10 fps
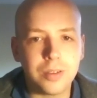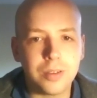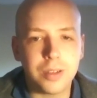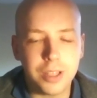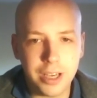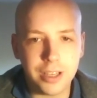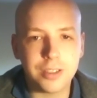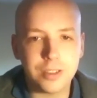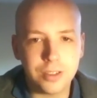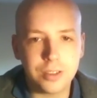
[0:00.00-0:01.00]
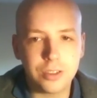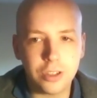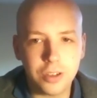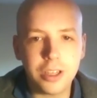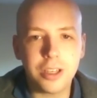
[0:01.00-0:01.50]
Yes,
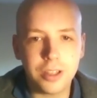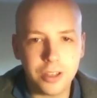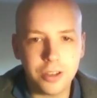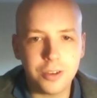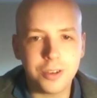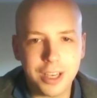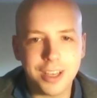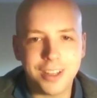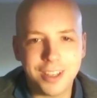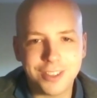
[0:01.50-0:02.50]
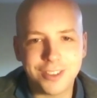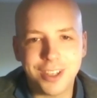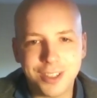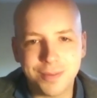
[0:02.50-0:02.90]
certainly in the UK, that's right.